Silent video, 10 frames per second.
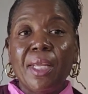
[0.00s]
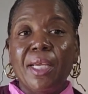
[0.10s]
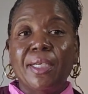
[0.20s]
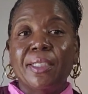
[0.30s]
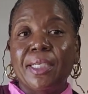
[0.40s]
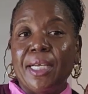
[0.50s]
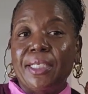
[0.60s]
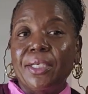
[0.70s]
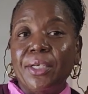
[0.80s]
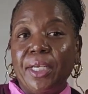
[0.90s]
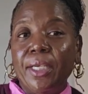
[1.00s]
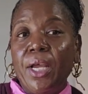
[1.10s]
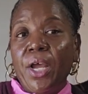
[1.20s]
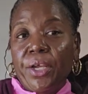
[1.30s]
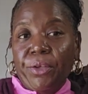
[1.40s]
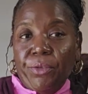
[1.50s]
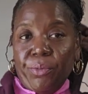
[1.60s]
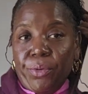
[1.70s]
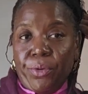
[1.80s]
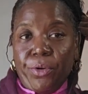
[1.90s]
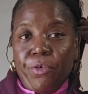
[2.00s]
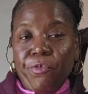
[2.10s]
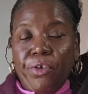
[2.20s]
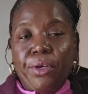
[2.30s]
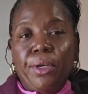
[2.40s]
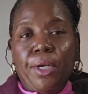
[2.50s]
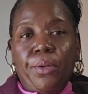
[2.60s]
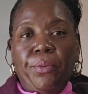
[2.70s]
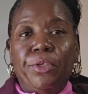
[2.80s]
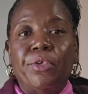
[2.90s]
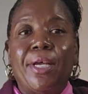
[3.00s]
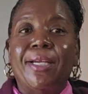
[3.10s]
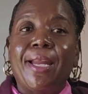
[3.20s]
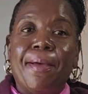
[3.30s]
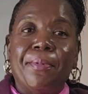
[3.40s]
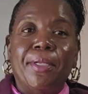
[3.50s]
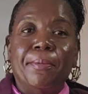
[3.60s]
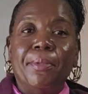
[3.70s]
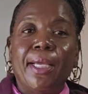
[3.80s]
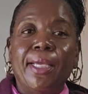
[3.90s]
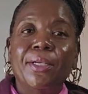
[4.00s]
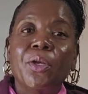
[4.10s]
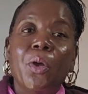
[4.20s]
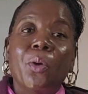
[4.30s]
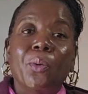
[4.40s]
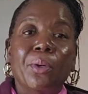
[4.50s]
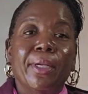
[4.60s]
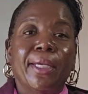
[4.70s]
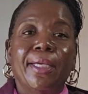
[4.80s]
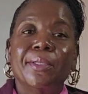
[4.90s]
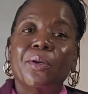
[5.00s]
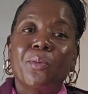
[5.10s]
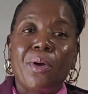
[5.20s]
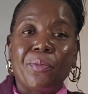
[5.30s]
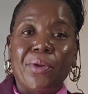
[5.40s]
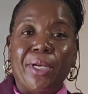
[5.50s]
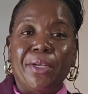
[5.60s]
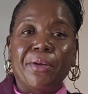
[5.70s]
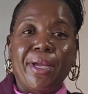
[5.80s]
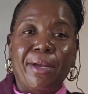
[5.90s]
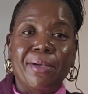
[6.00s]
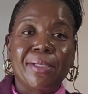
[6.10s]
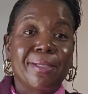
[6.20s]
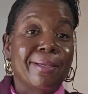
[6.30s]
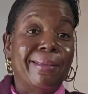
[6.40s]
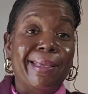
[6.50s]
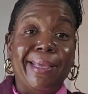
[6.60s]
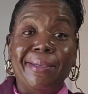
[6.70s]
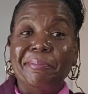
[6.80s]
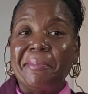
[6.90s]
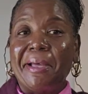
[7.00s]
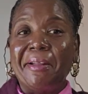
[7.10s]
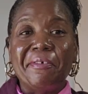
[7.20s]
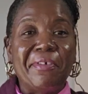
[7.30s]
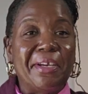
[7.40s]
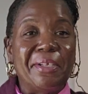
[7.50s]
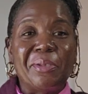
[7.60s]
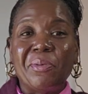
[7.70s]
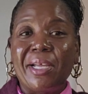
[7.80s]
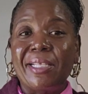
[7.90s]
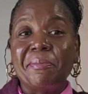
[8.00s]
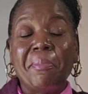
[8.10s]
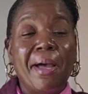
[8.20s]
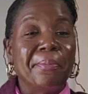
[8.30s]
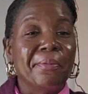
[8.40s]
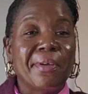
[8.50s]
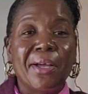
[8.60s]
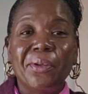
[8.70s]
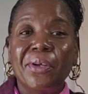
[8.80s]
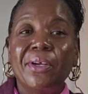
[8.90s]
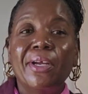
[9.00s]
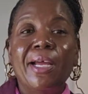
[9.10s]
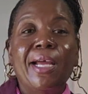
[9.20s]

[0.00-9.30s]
and it's a nice hoodie. You throw it over, you try to nap on the plane, or again, while running your errands. Again, elevated sweats, pop of color,